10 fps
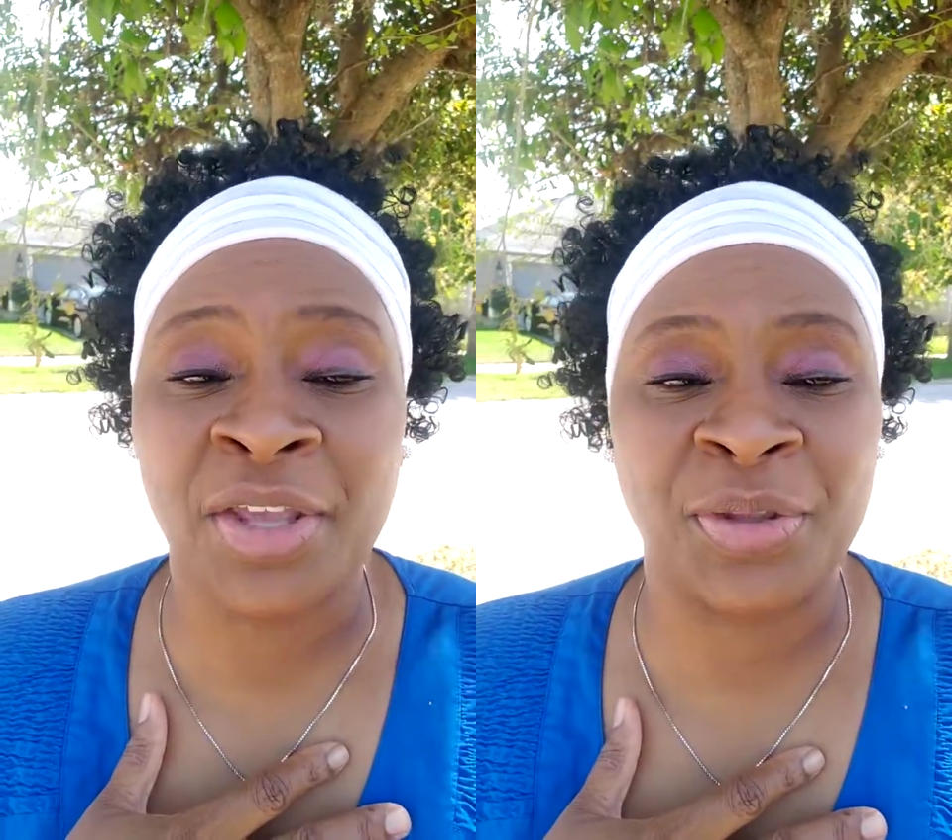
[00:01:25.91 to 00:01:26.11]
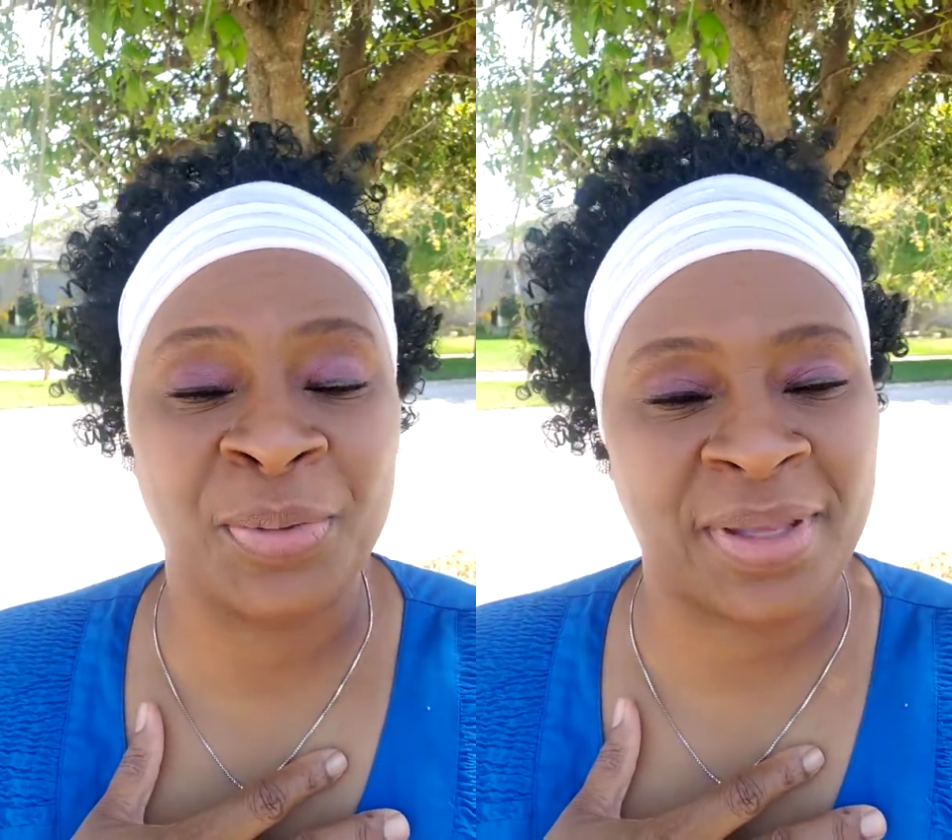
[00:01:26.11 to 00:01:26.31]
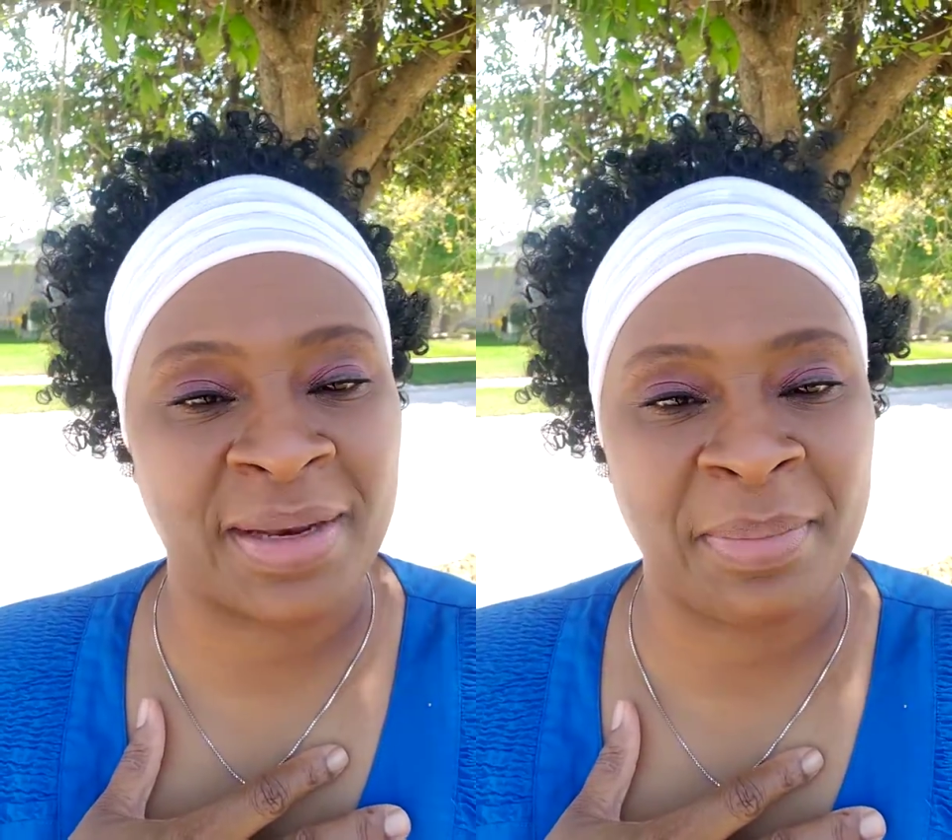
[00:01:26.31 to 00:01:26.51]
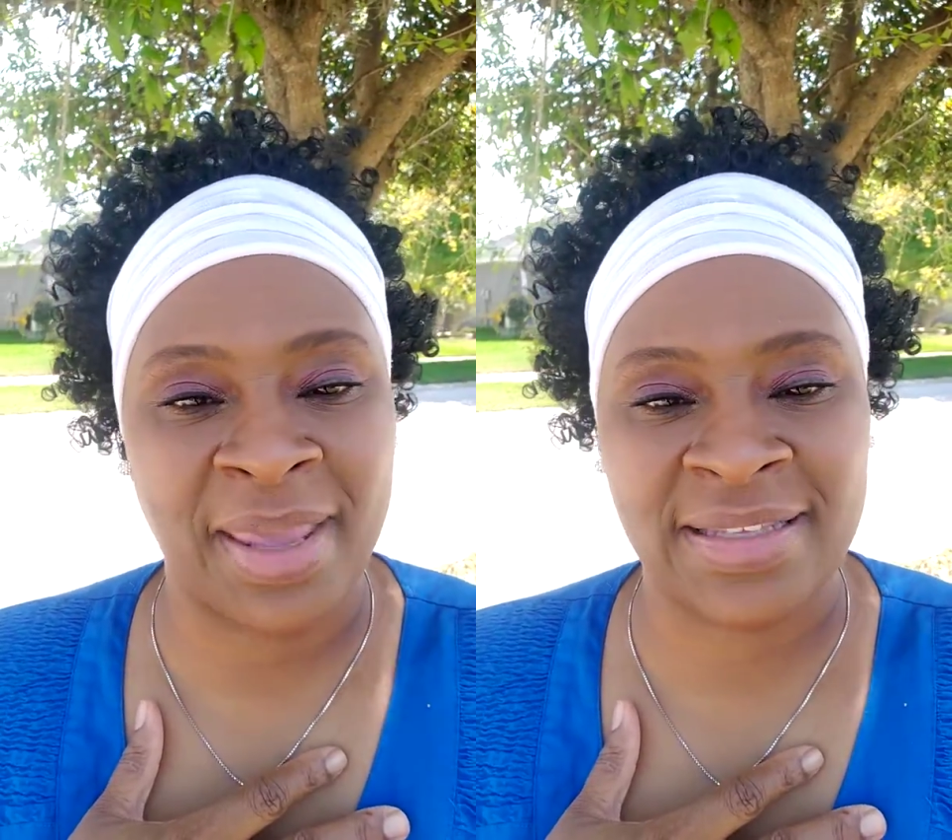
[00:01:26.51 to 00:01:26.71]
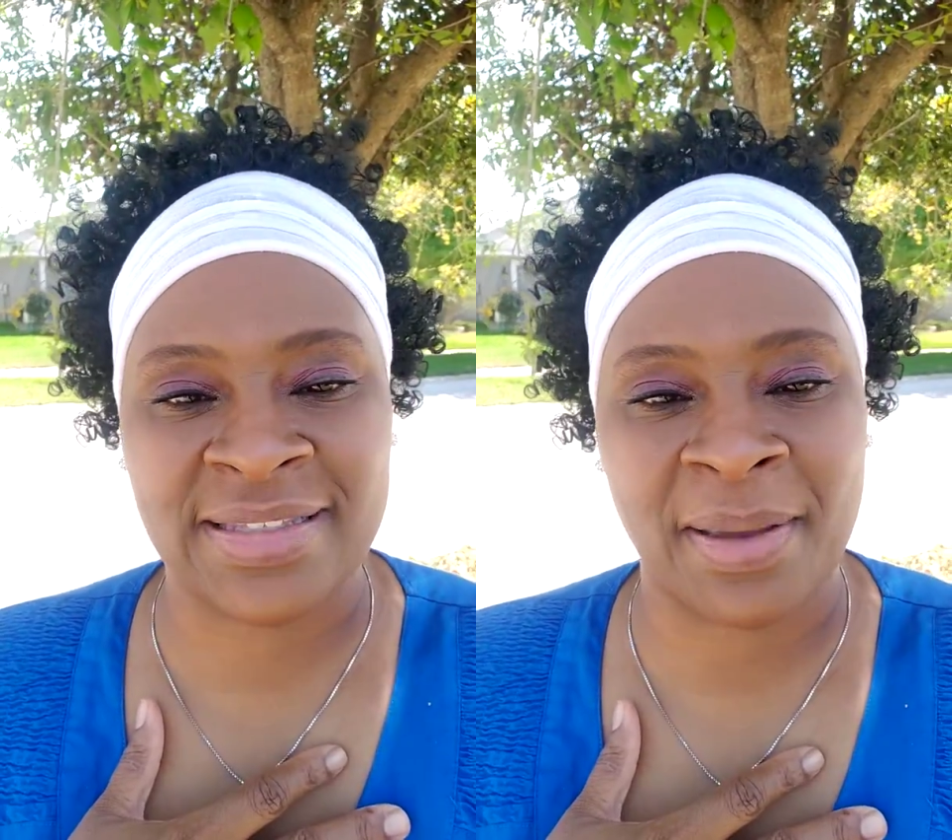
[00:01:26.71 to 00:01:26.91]
you can
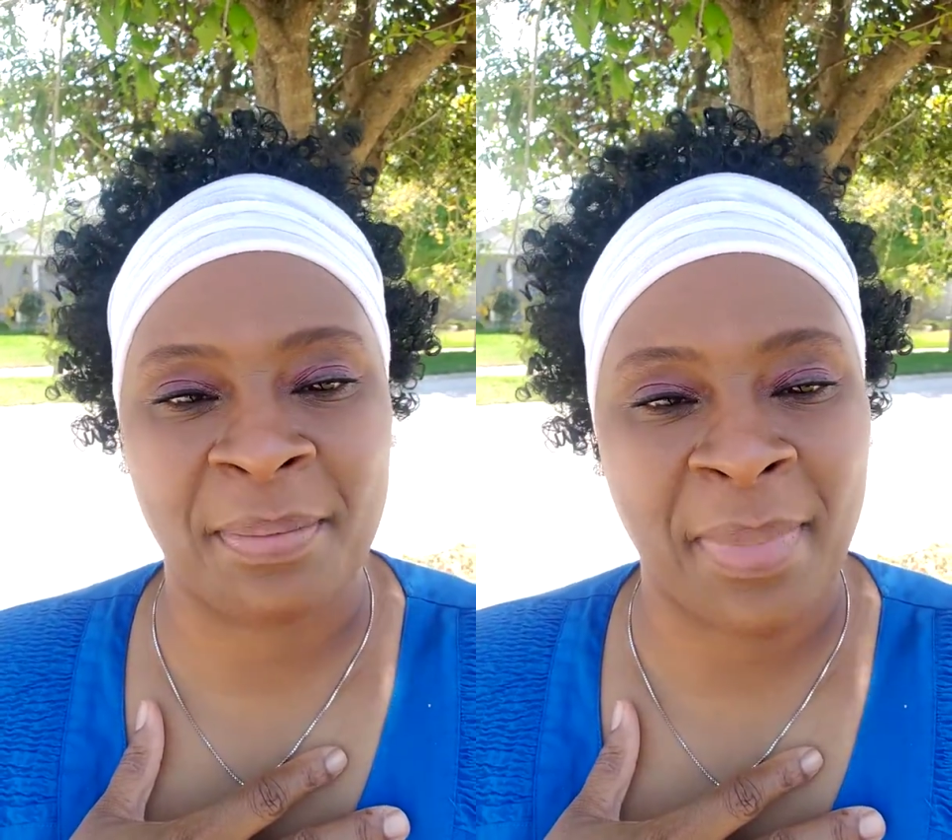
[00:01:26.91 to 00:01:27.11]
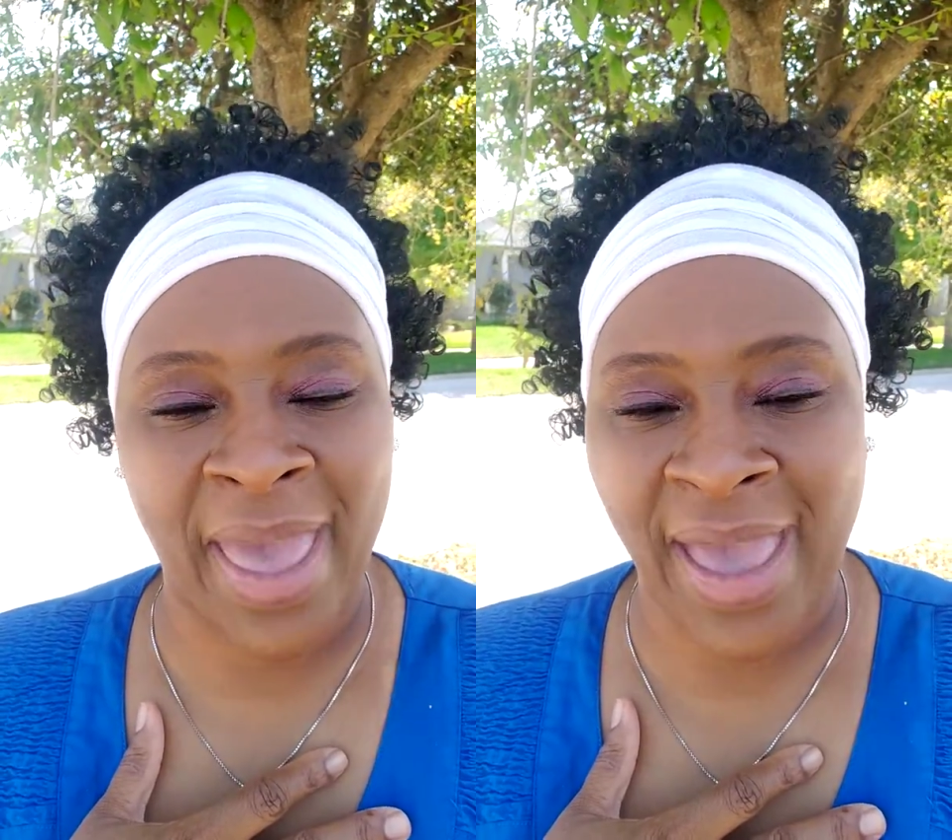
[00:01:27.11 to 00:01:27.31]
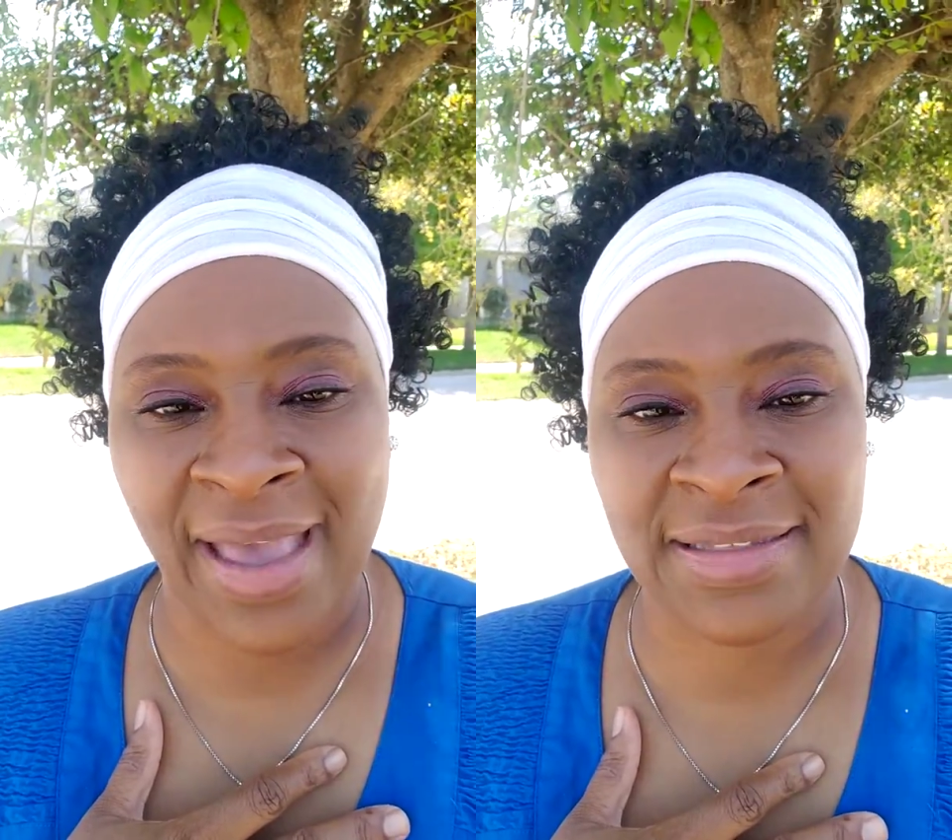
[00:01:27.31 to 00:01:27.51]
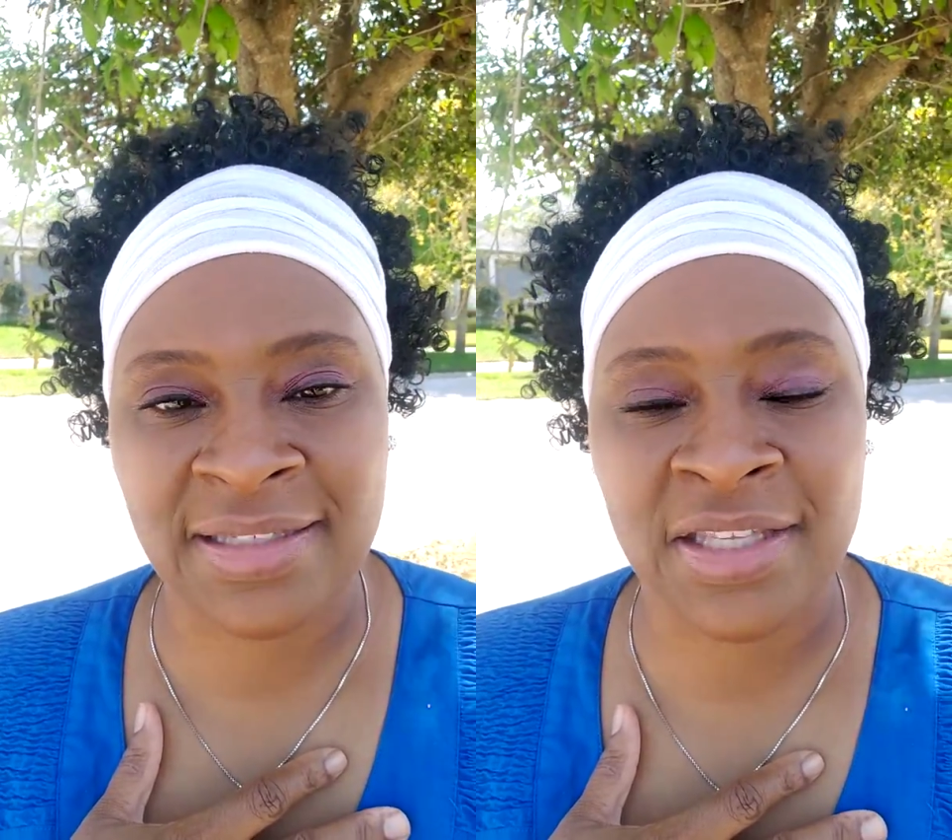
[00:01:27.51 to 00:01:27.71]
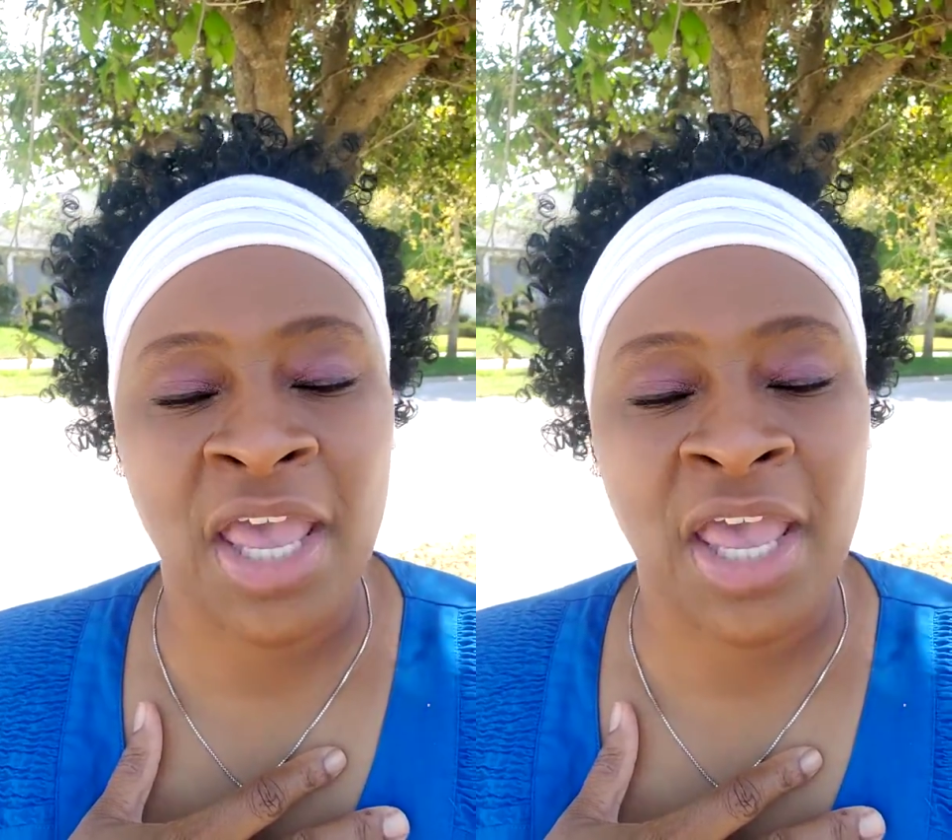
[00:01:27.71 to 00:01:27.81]
make some masks.